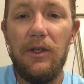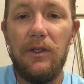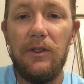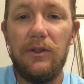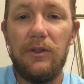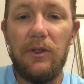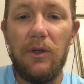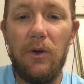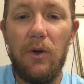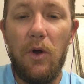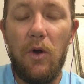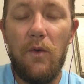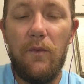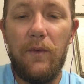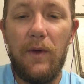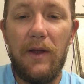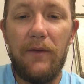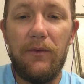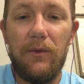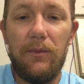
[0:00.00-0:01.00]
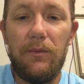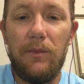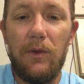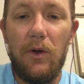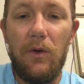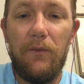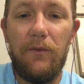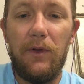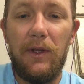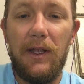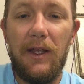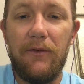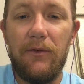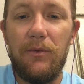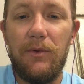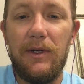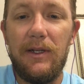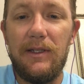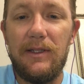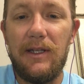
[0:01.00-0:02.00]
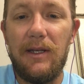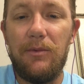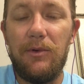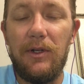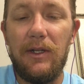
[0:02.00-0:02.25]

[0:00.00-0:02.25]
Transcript: So hopefully, hopefully everyone is able